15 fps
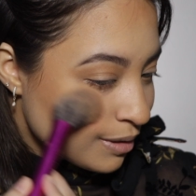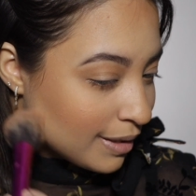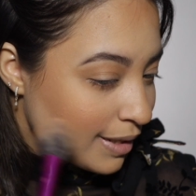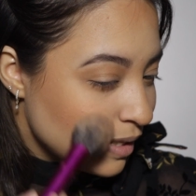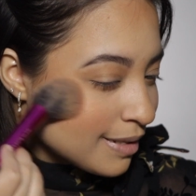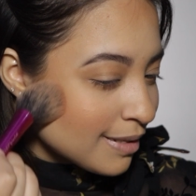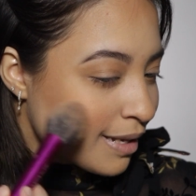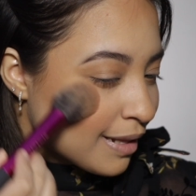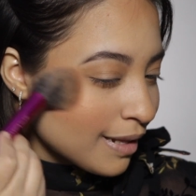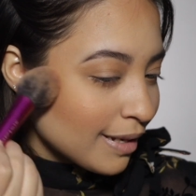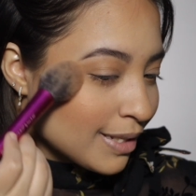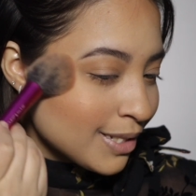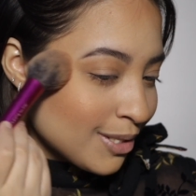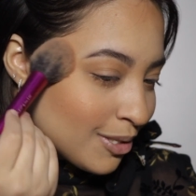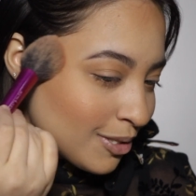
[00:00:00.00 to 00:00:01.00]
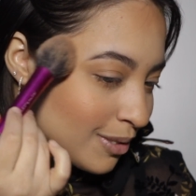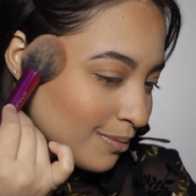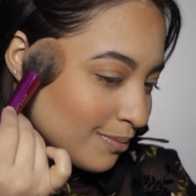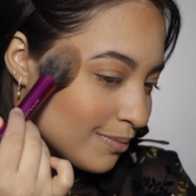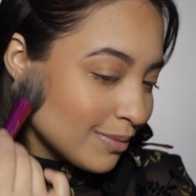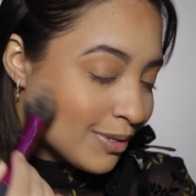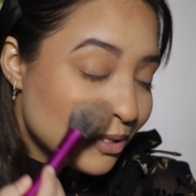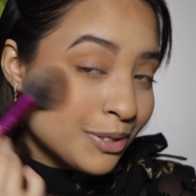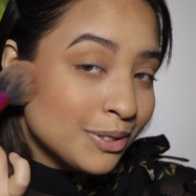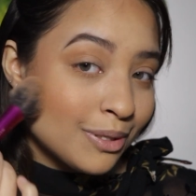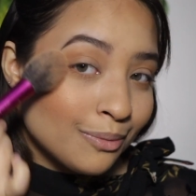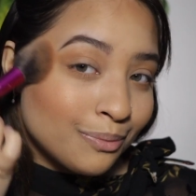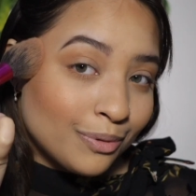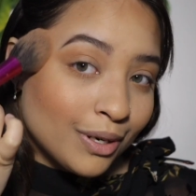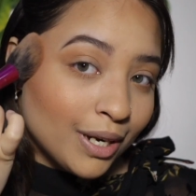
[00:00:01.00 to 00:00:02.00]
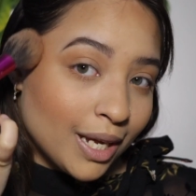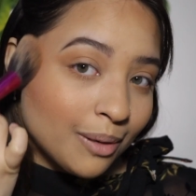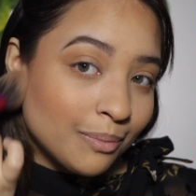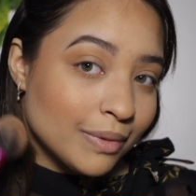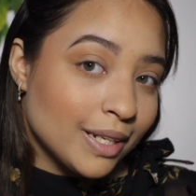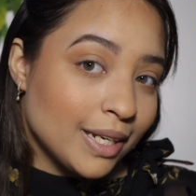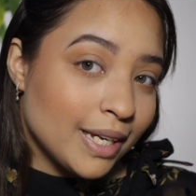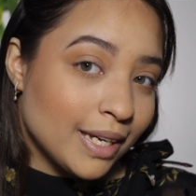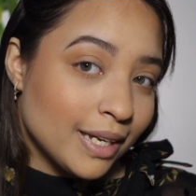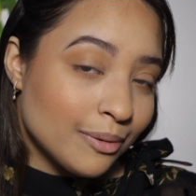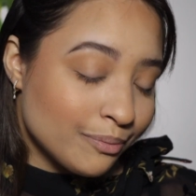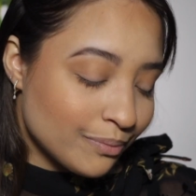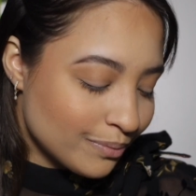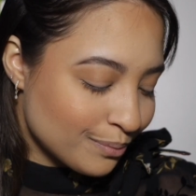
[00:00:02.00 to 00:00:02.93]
these are like supremely